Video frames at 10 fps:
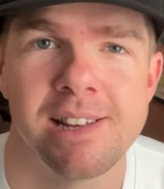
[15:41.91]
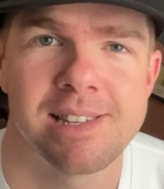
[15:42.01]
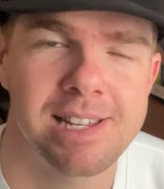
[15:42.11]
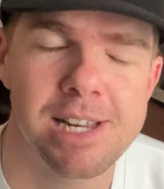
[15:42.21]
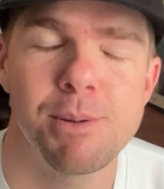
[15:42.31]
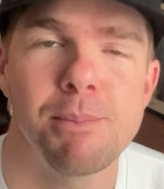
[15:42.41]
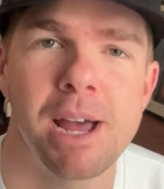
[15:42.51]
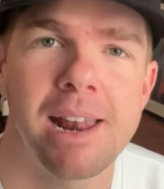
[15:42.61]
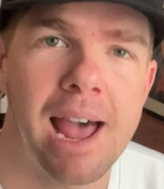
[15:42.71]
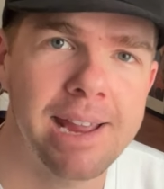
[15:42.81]
So that's going to be
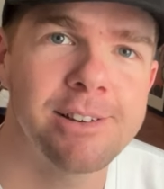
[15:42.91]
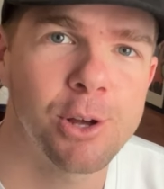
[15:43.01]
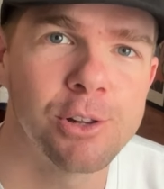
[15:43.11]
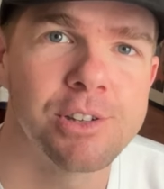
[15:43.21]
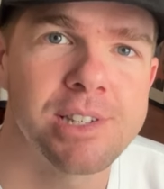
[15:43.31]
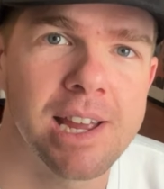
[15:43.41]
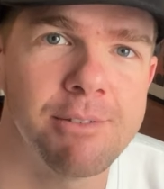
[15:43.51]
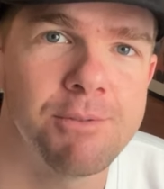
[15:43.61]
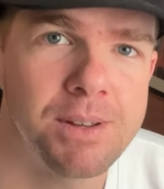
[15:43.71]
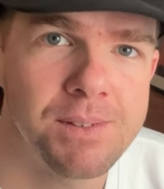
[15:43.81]
about
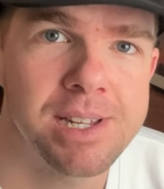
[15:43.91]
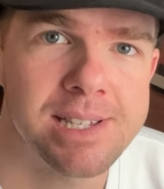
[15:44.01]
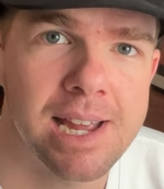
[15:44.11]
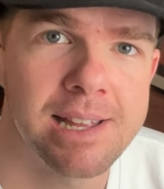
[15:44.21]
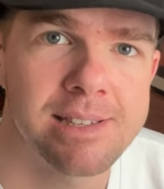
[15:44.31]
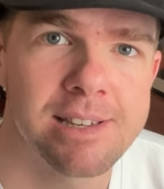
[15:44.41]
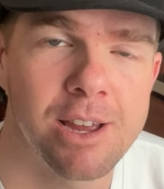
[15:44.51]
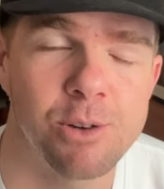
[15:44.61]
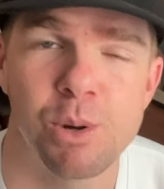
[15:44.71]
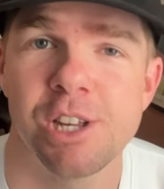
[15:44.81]

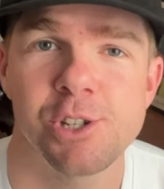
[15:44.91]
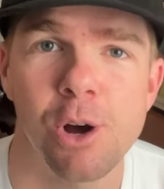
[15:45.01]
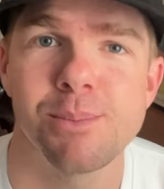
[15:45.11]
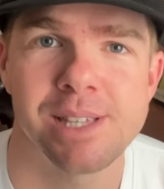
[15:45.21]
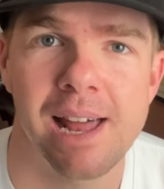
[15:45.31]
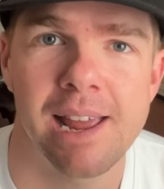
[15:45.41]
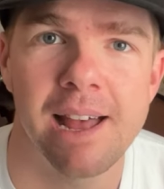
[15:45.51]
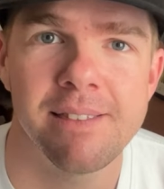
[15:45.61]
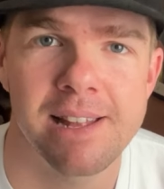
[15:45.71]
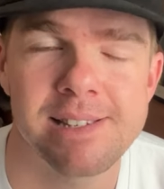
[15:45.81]
$8.50. When you times that
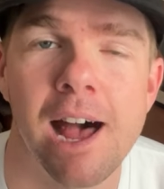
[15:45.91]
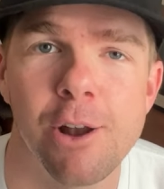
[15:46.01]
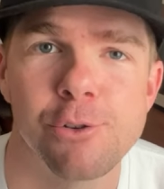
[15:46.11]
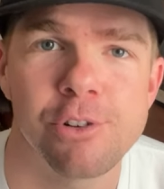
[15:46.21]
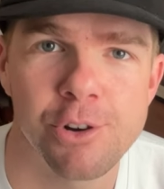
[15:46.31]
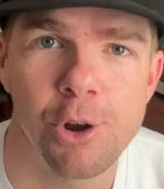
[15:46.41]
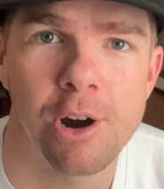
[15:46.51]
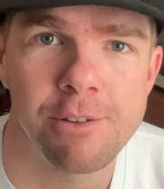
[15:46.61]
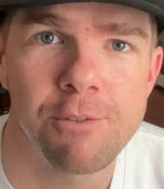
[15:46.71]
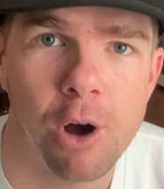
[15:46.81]
out, that's
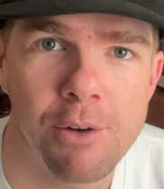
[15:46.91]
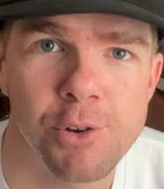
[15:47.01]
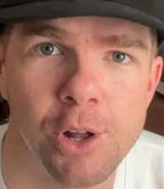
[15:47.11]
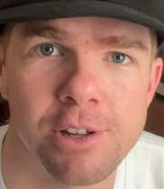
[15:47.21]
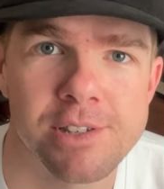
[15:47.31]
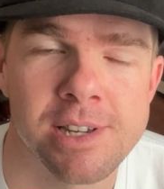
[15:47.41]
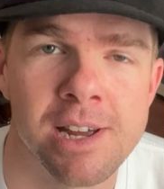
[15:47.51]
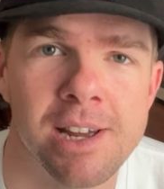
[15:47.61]
$195.